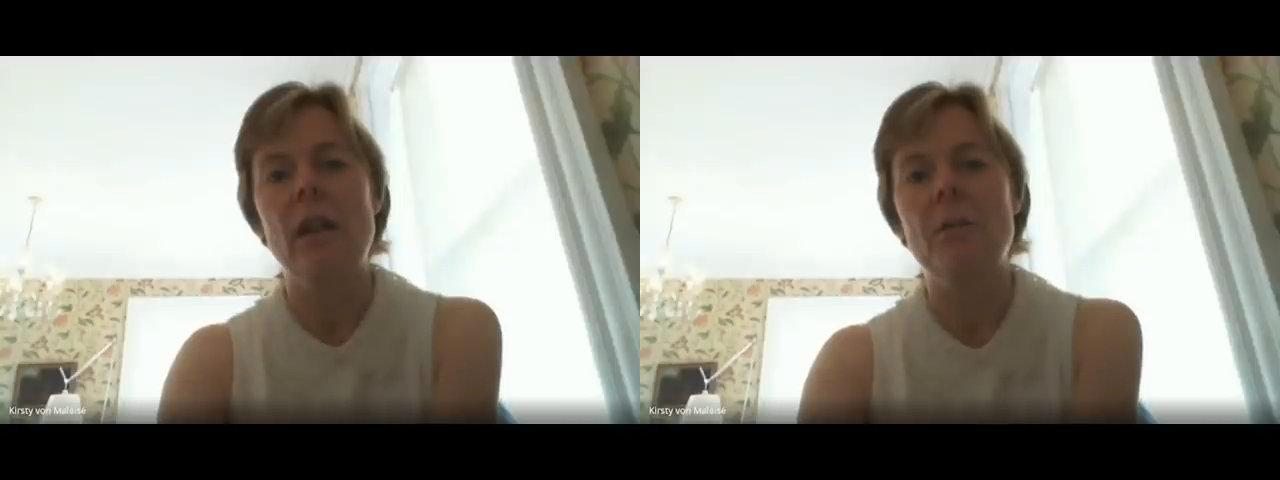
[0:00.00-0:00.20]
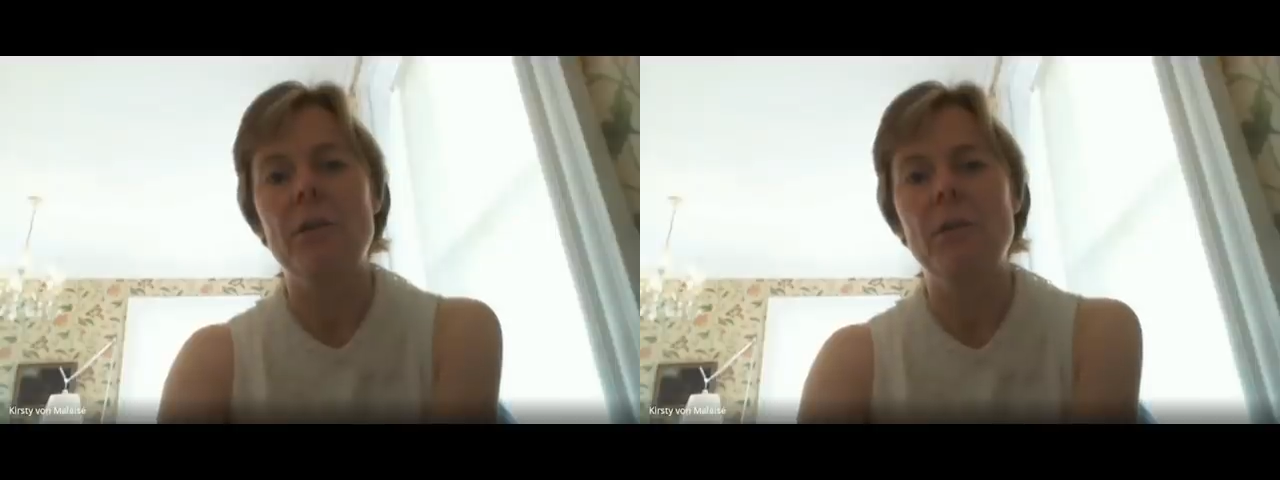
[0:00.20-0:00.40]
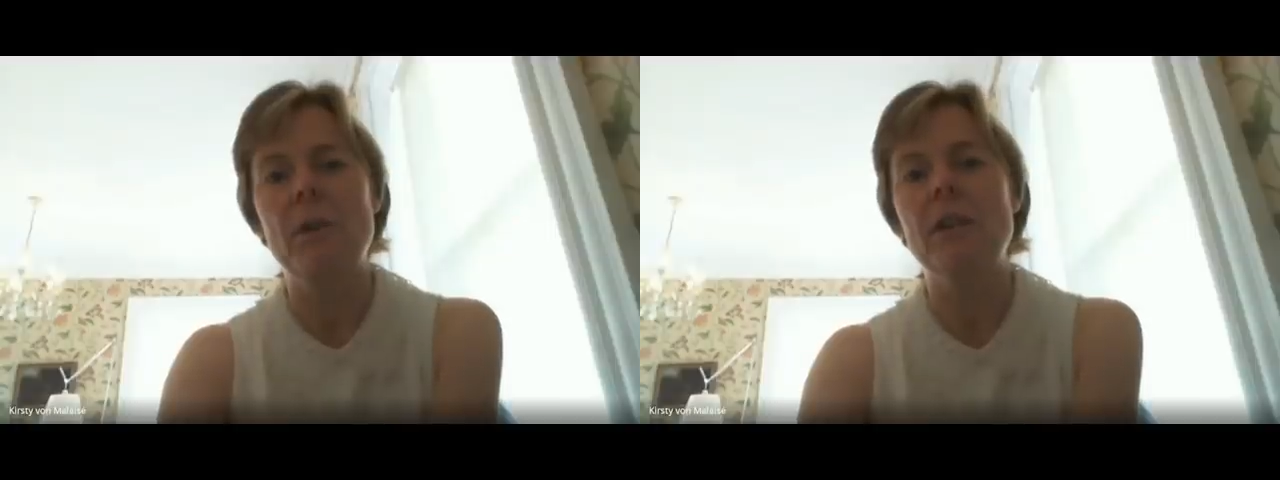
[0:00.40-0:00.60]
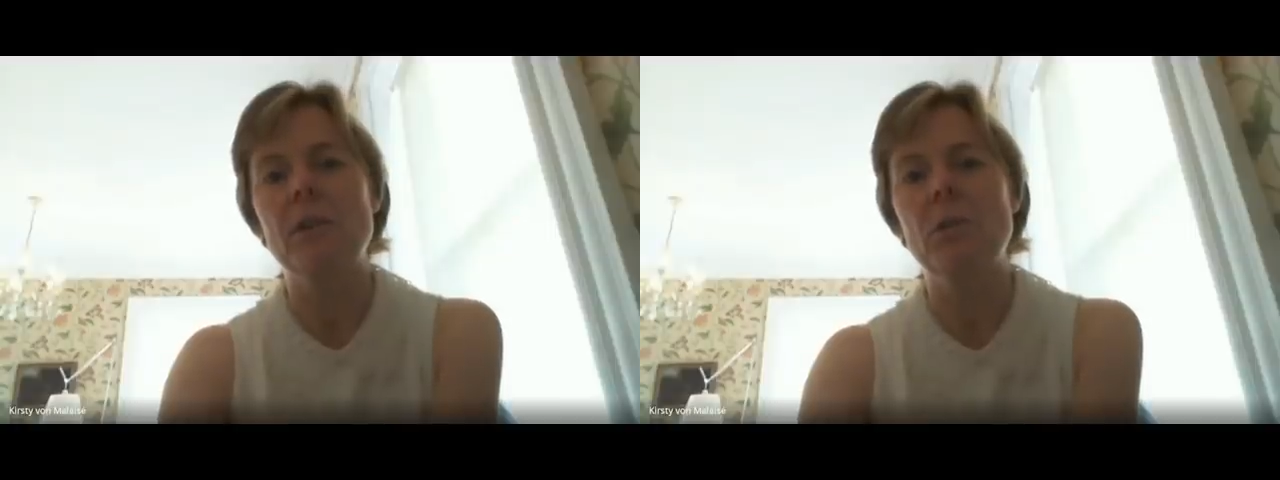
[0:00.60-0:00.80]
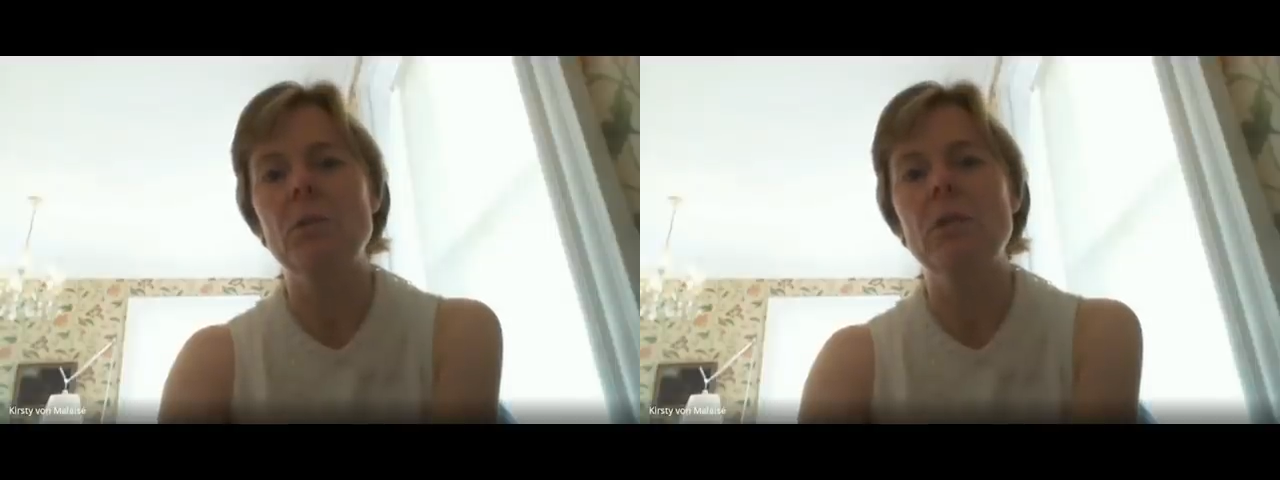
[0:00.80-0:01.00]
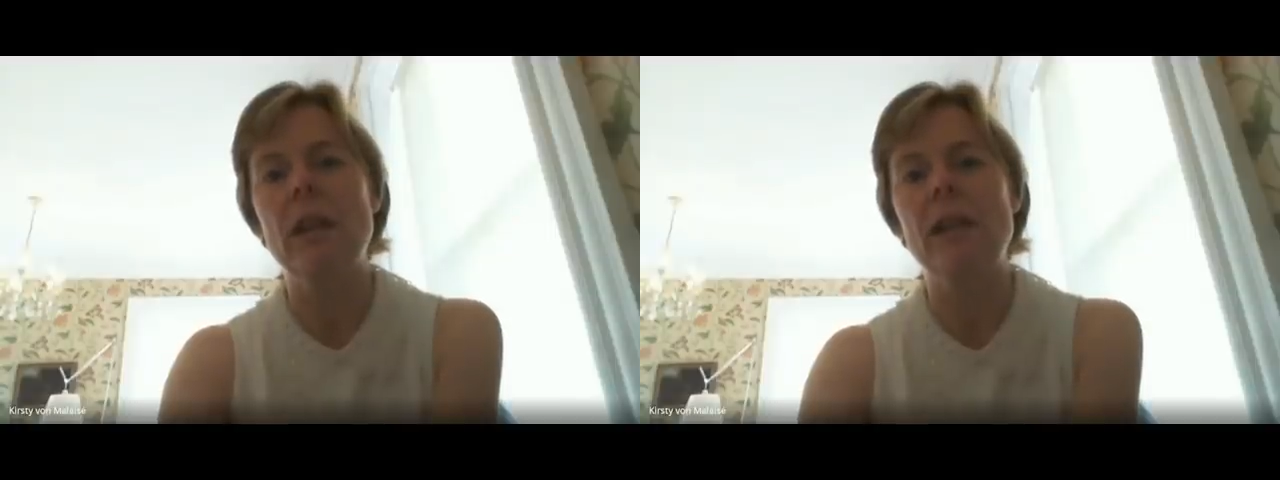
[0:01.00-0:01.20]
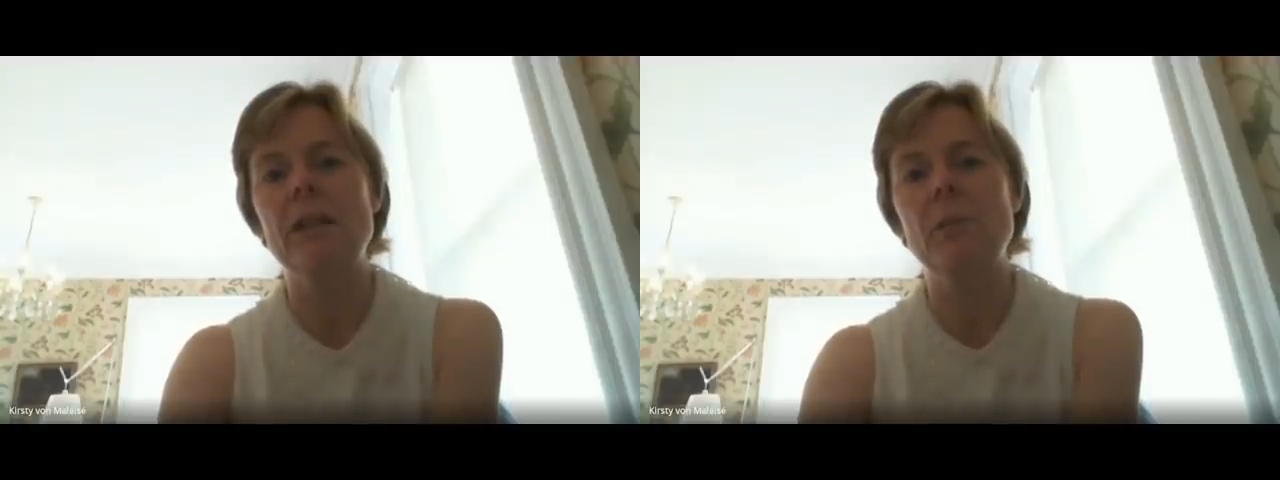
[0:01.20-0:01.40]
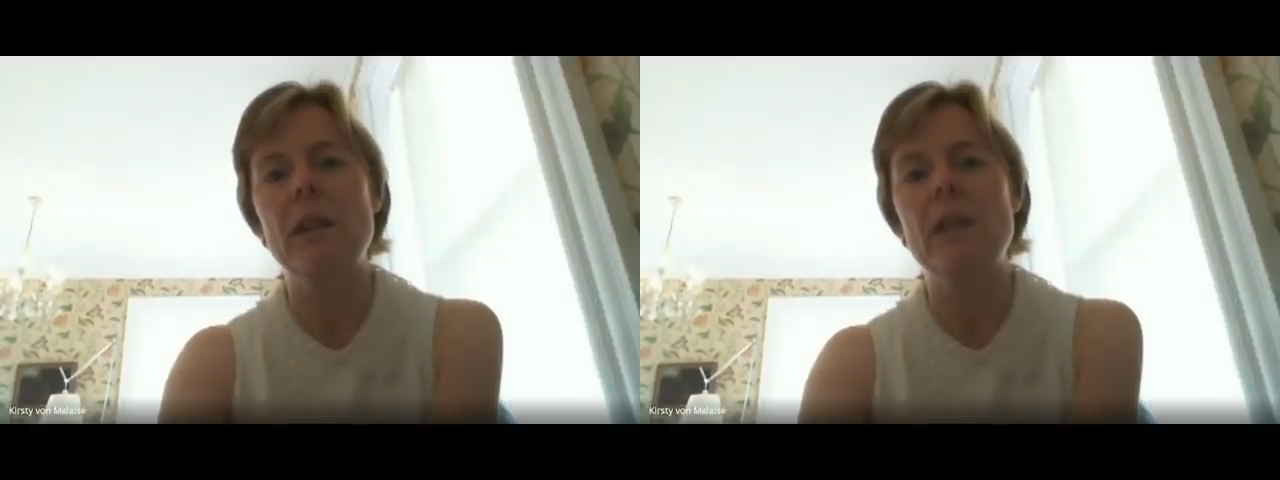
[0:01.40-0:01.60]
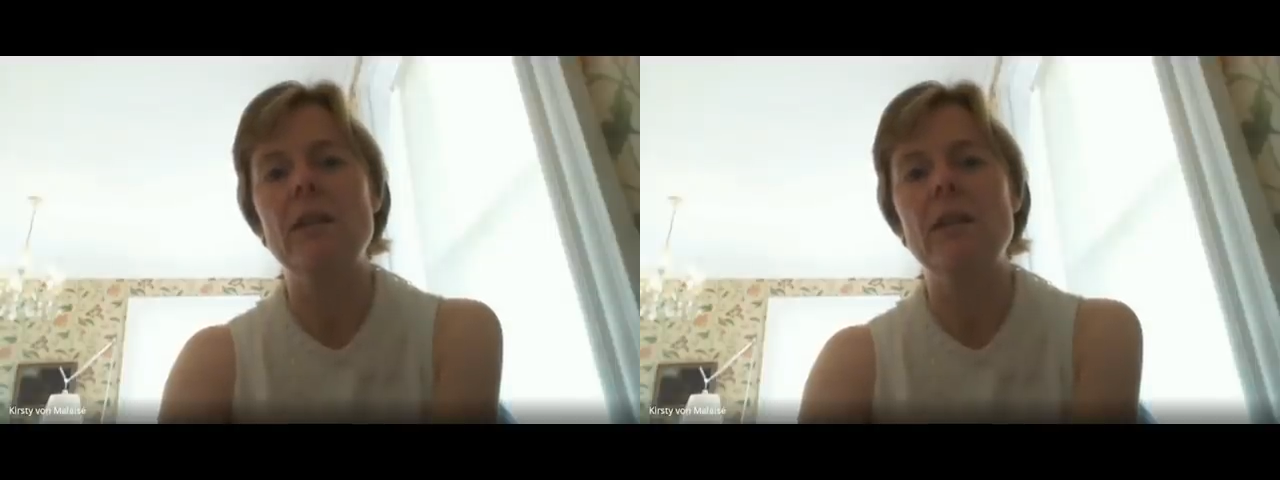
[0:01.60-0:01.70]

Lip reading: between us all as we